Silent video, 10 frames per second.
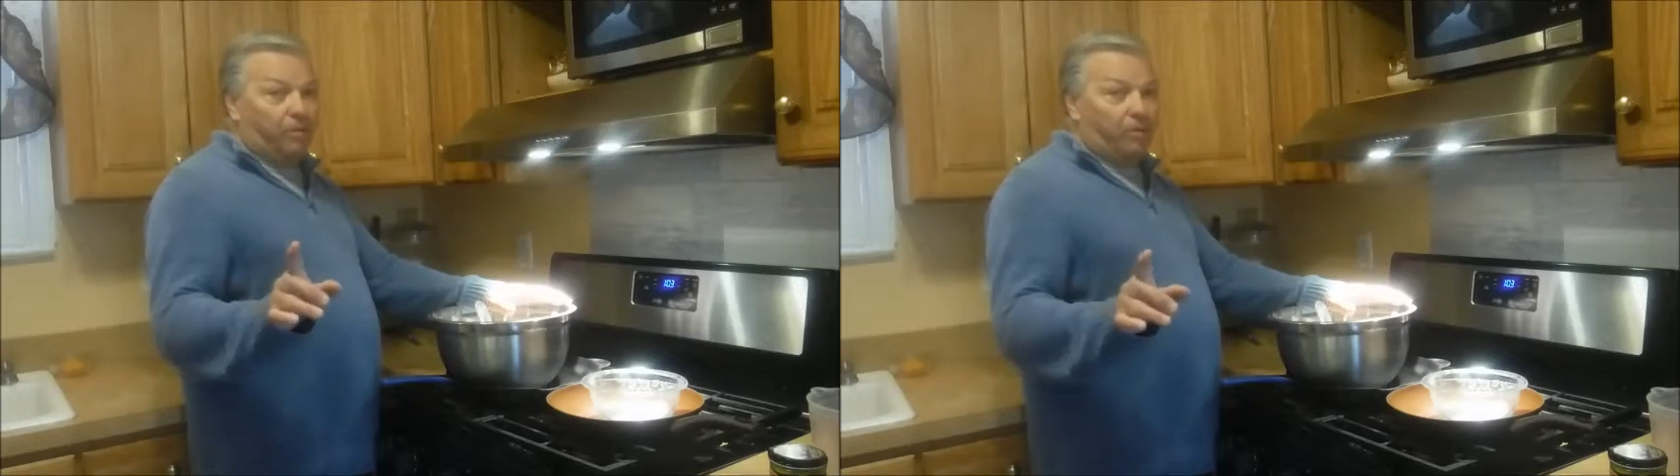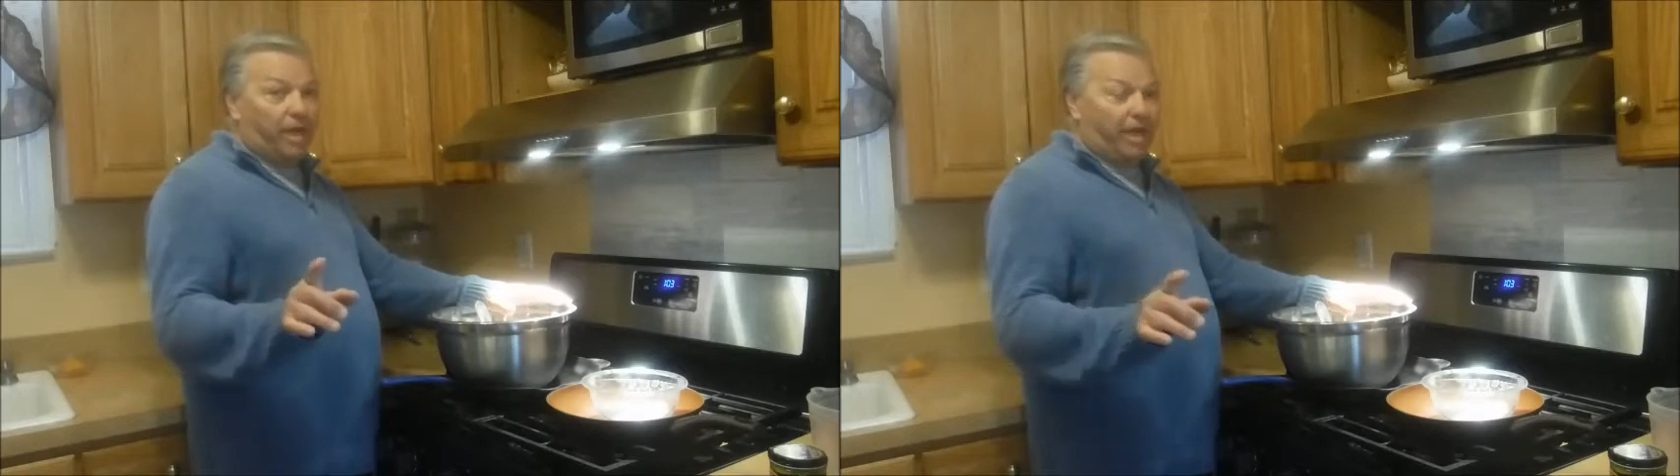
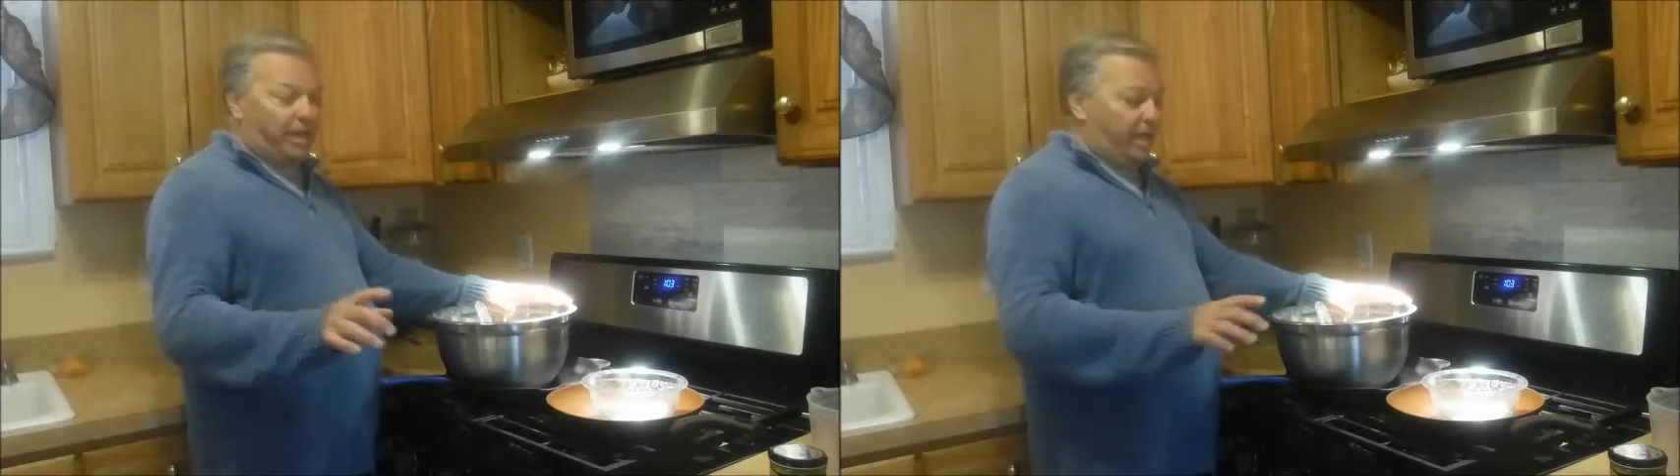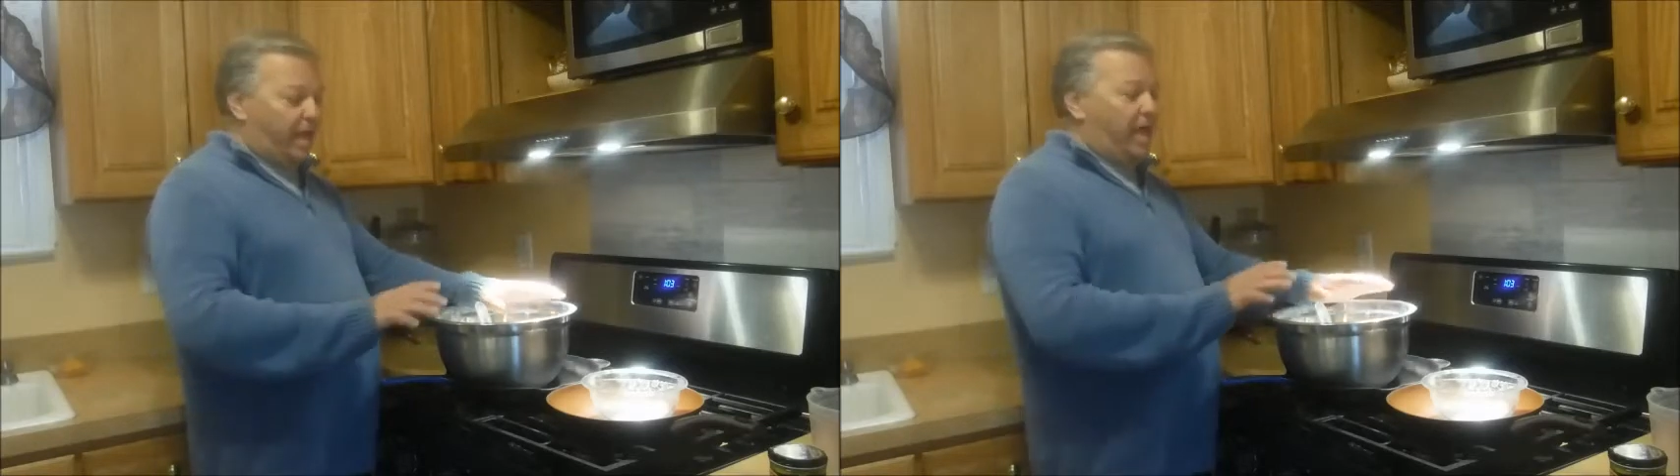
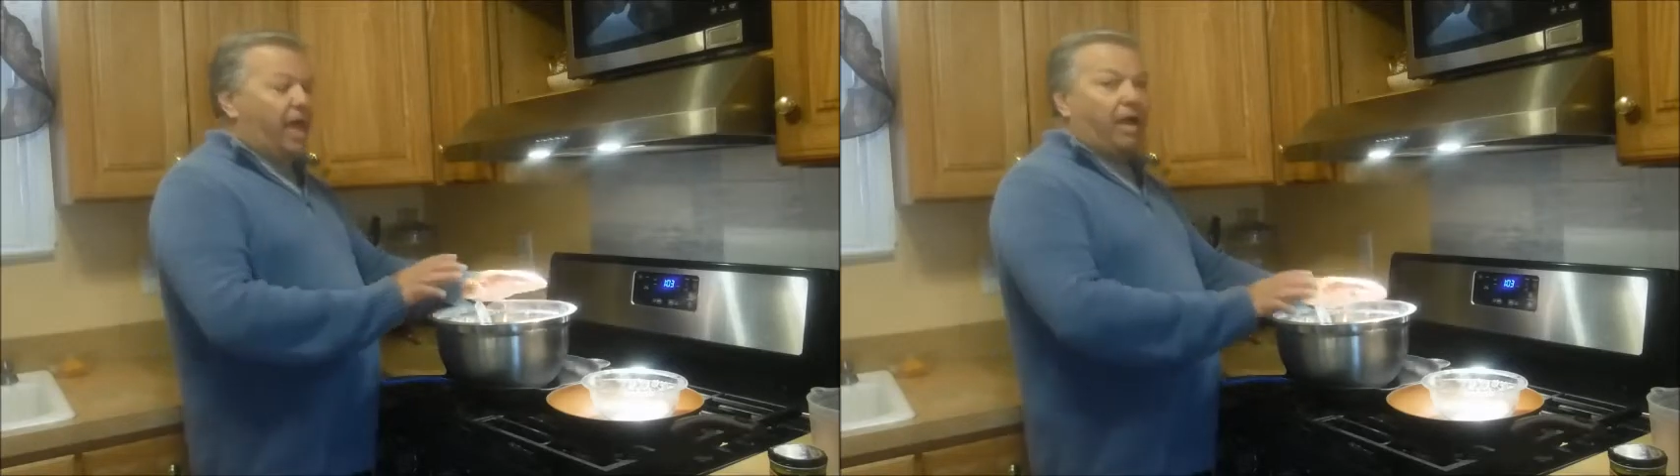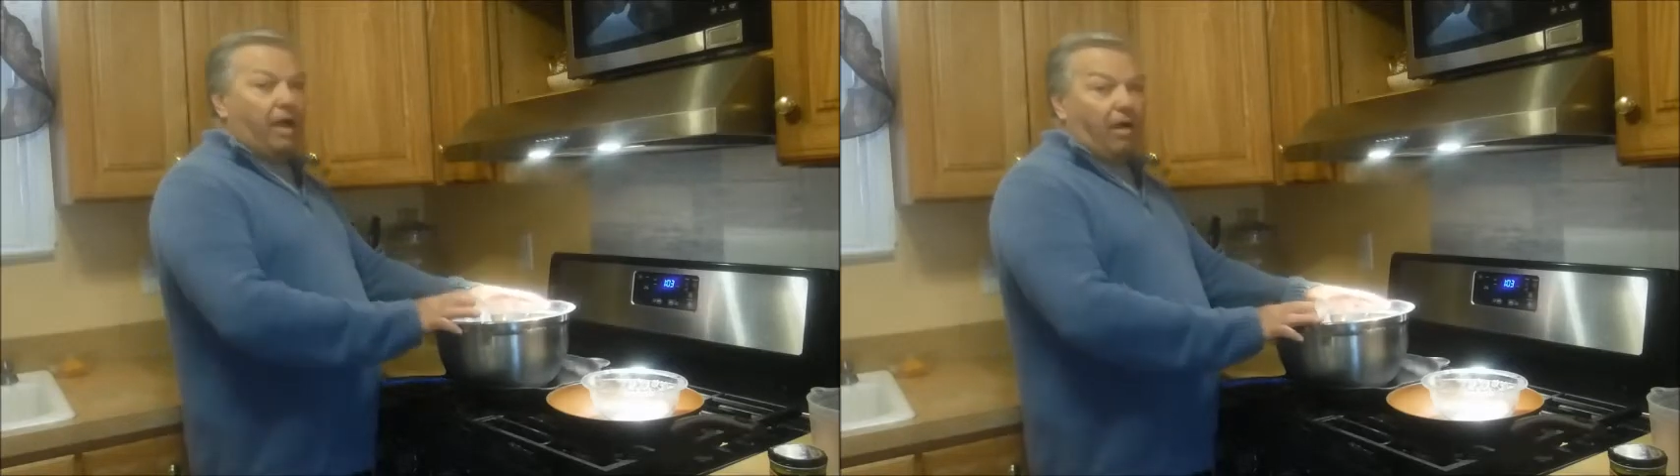okay,
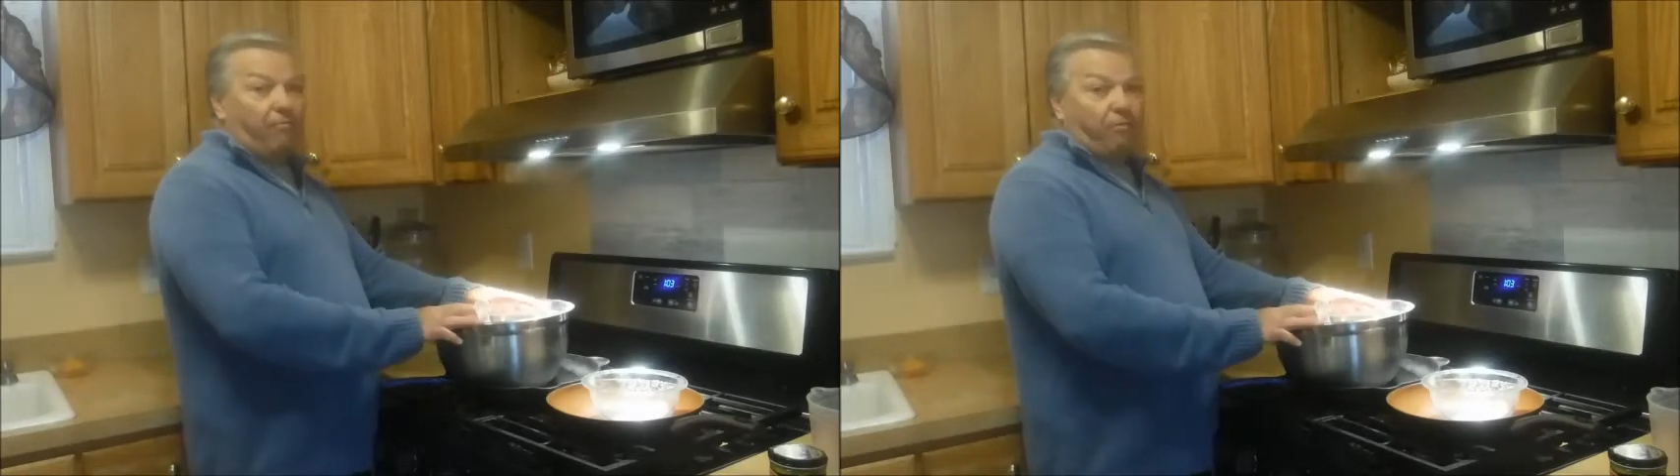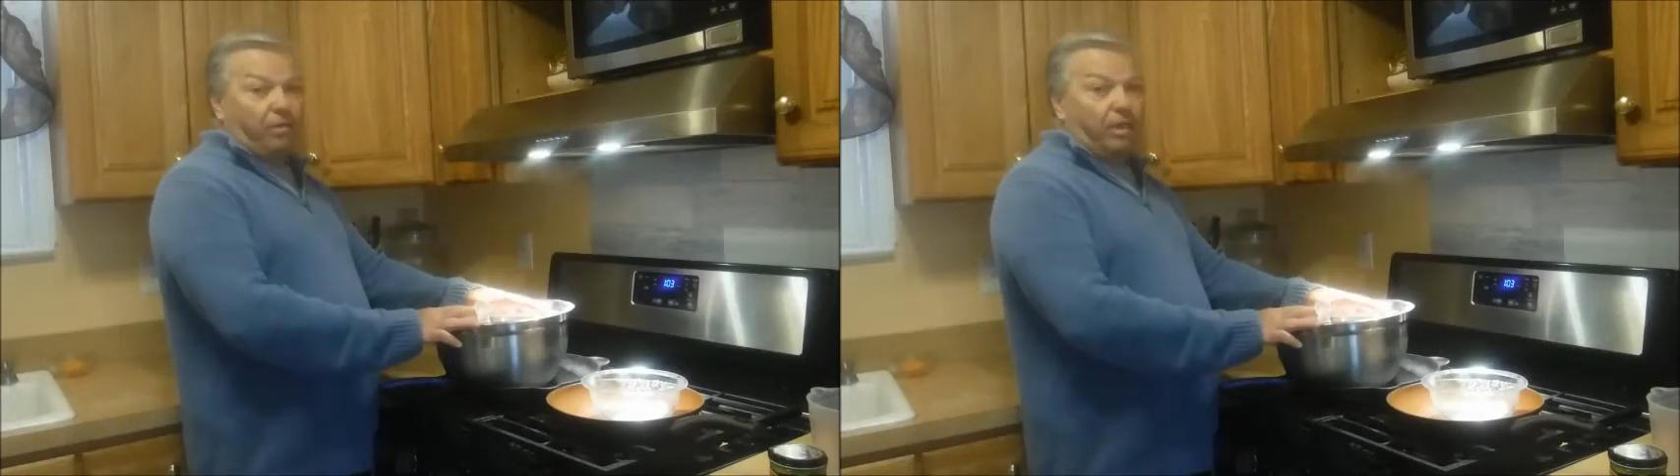and cover it.